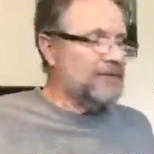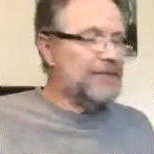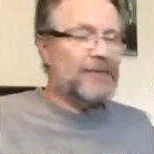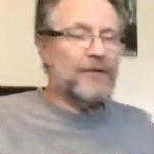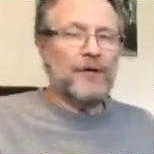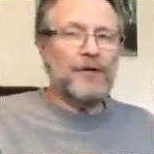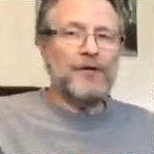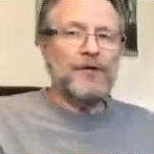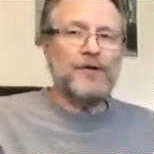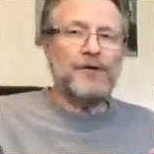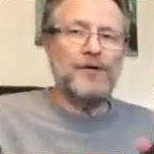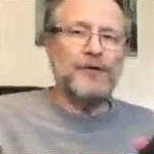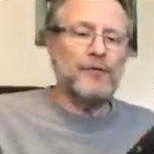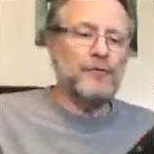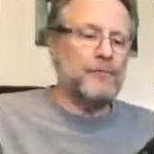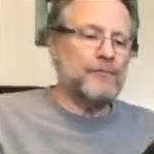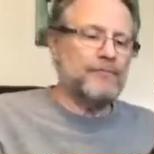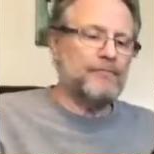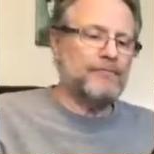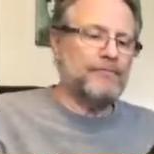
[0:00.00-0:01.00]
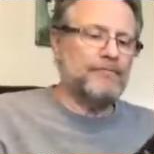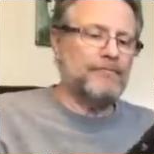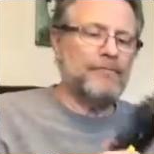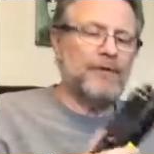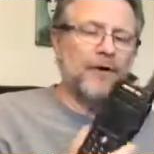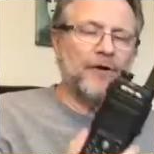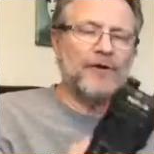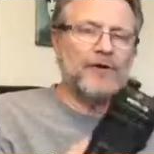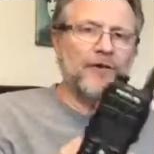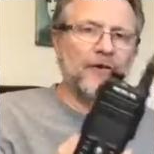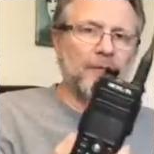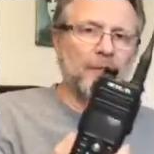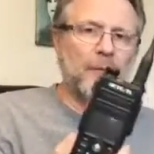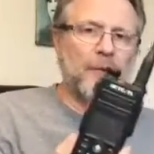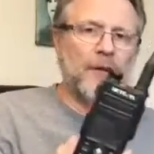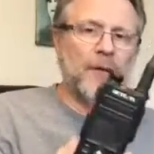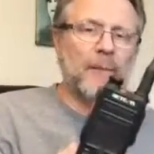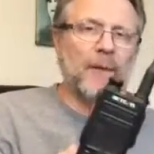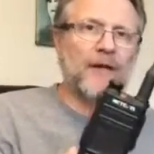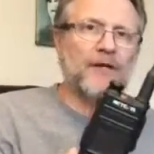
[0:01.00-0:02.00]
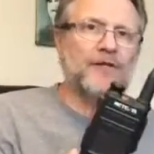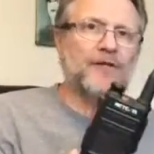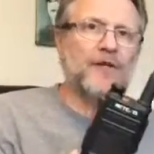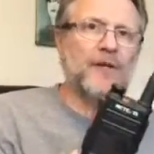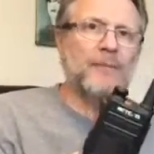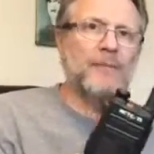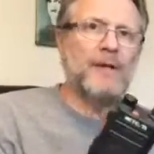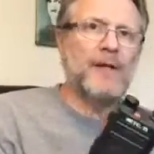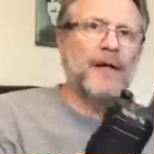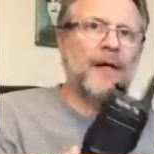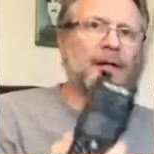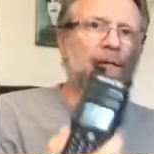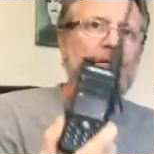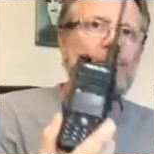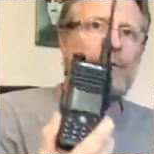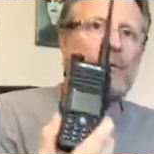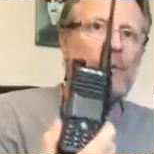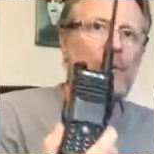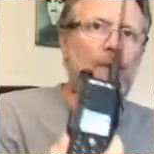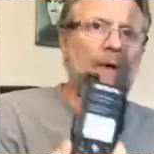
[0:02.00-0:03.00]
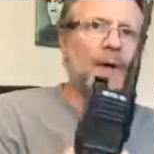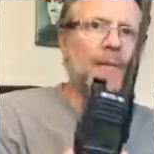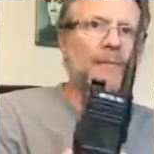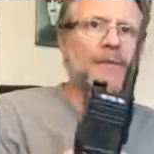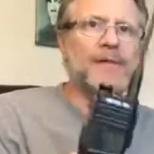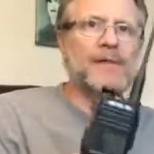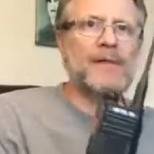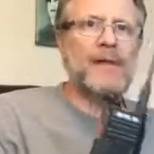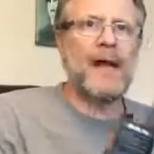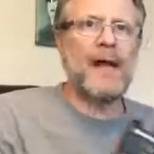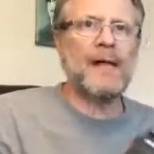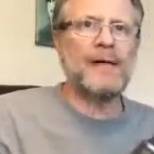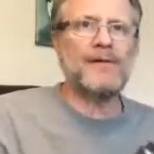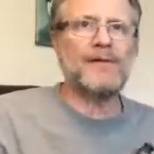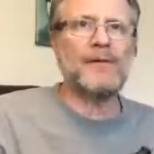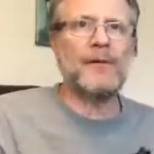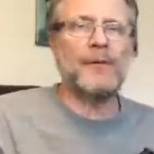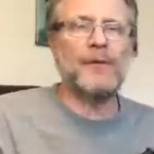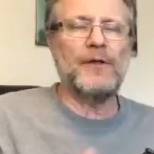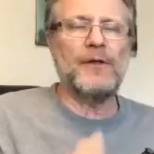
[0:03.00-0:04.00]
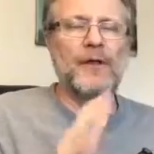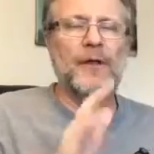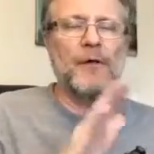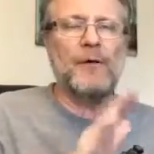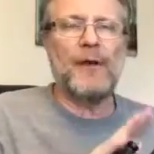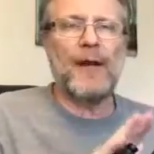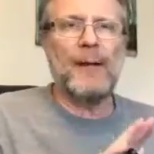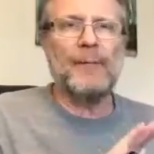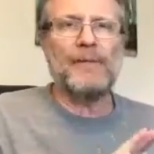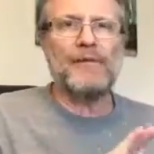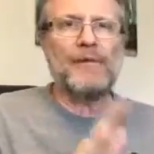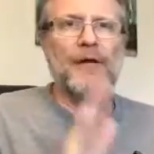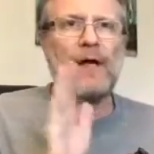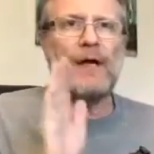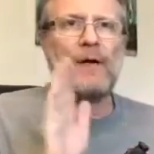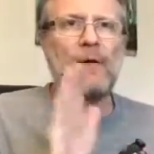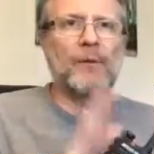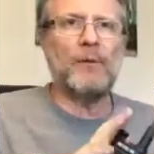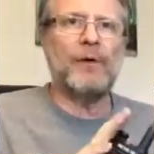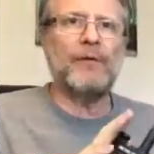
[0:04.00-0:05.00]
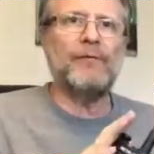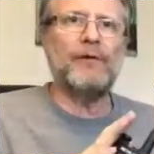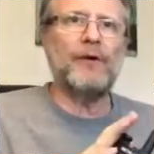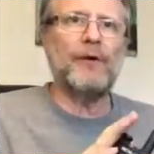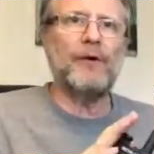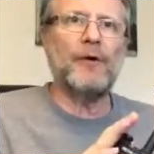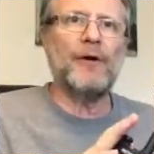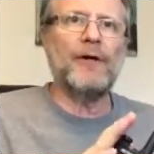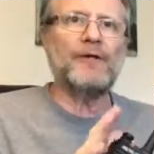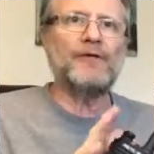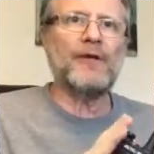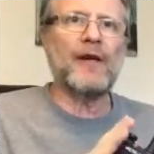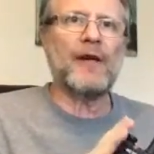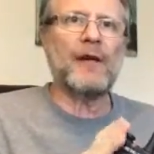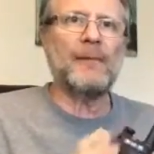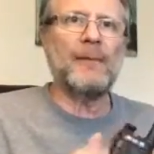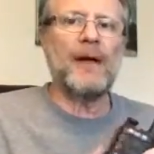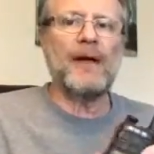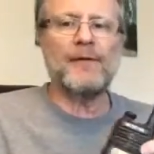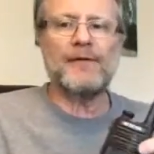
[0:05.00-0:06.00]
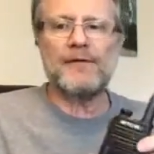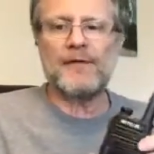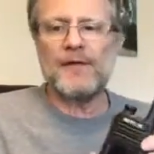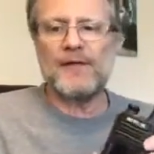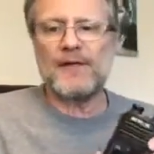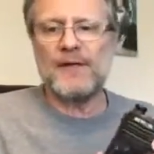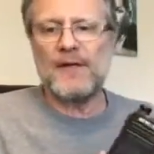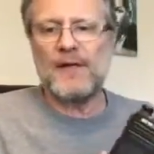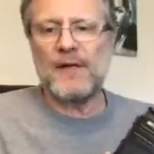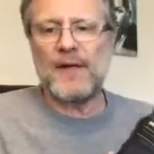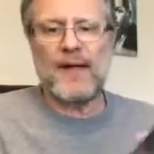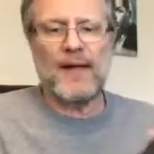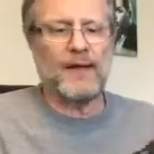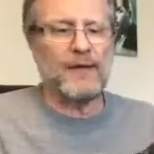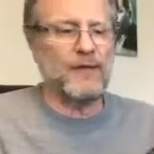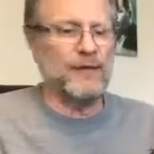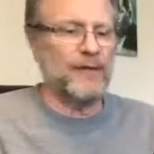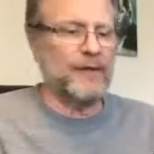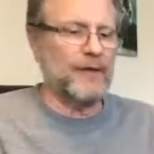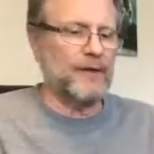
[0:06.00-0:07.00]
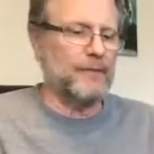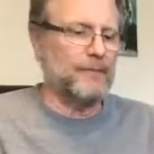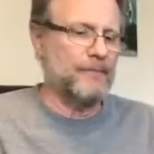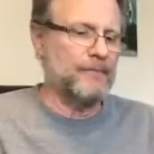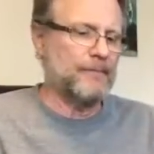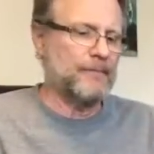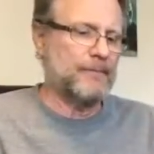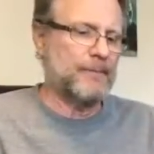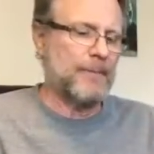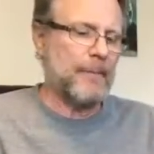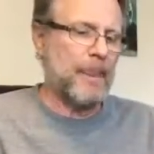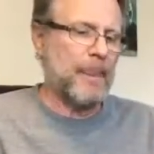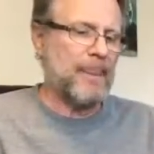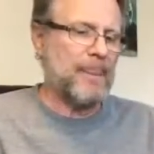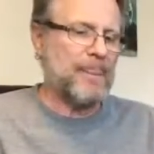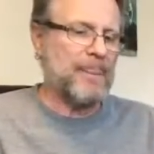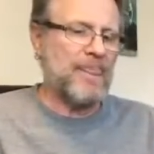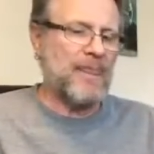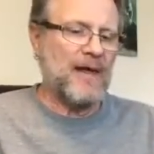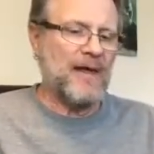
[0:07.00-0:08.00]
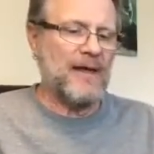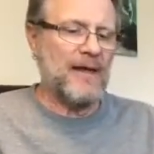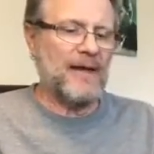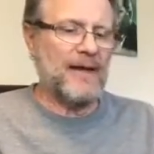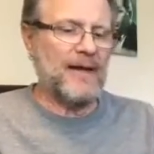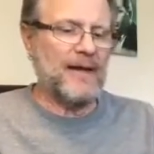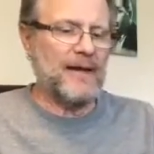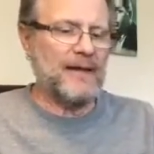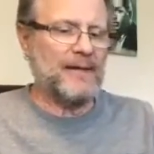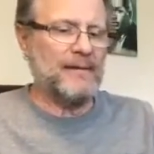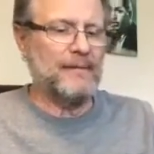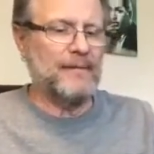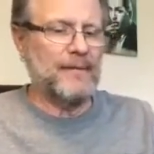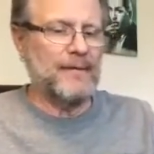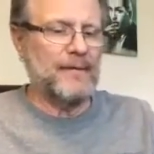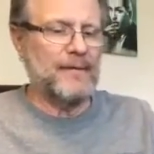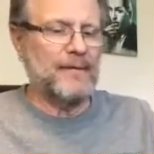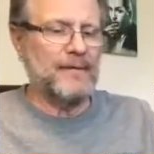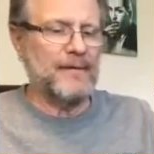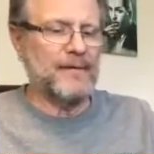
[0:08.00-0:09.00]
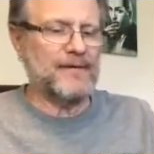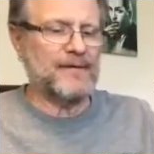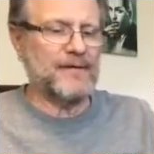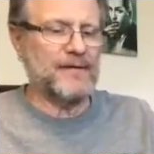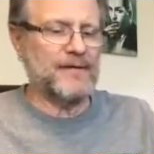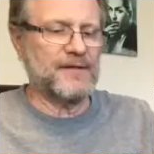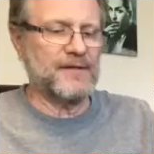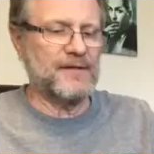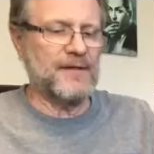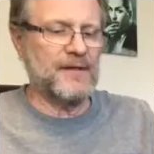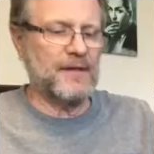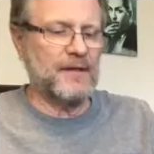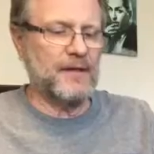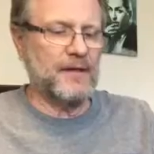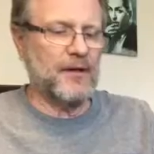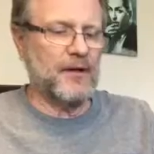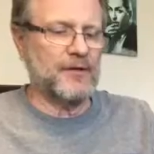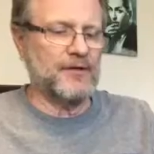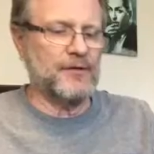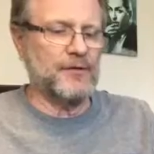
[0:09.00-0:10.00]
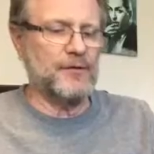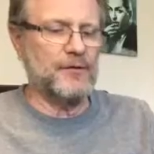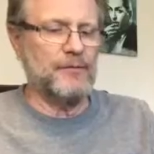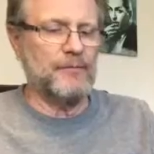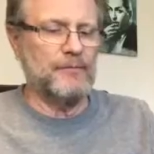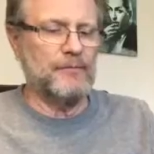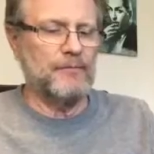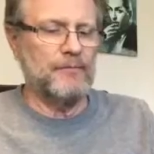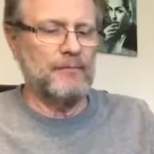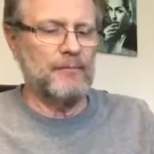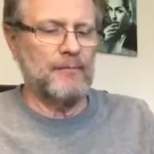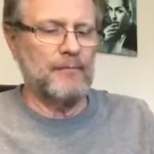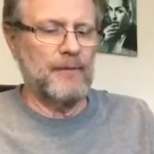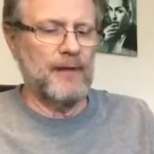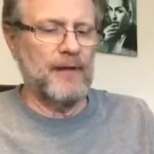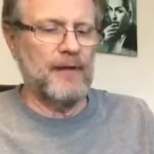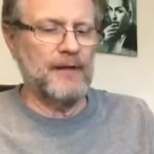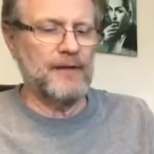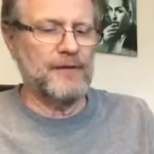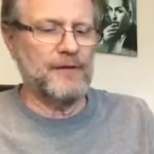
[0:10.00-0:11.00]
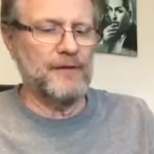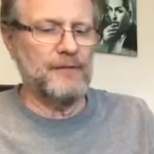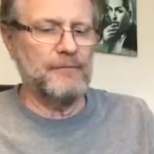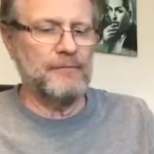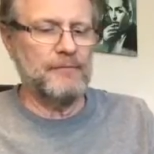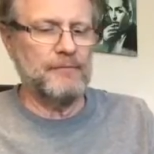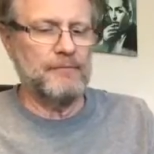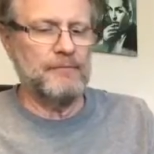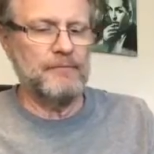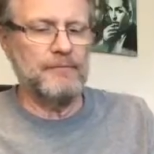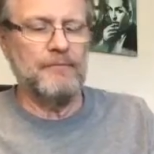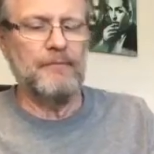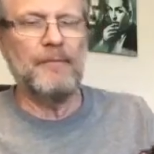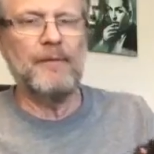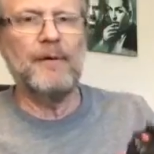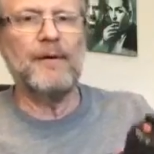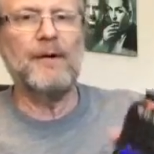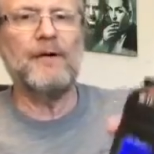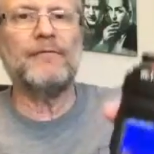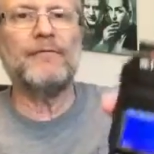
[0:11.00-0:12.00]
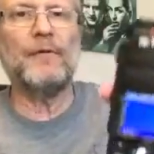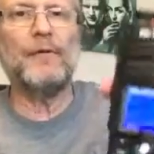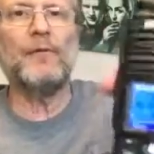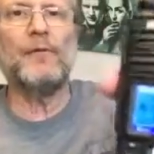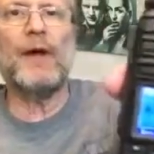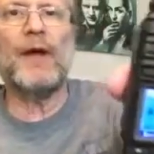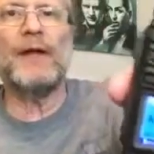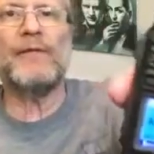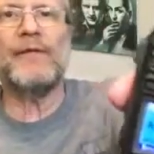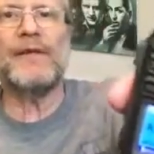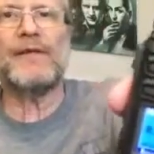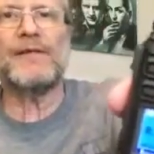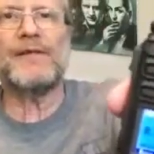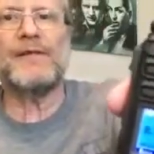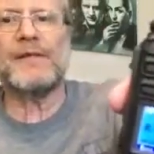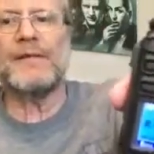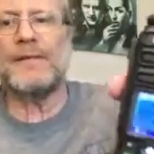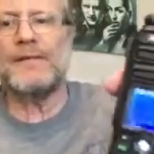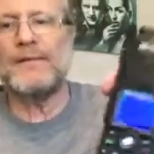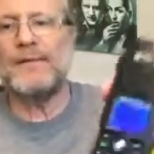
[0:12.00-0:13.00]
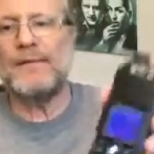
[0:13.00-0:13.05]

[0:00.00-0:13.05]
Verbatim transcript: There are two versions. One of them has GPS, one of them does not. So when you go to Amazon or wherever you're going, check them out so you see that on there. Again, this is the RT82 from Retevis.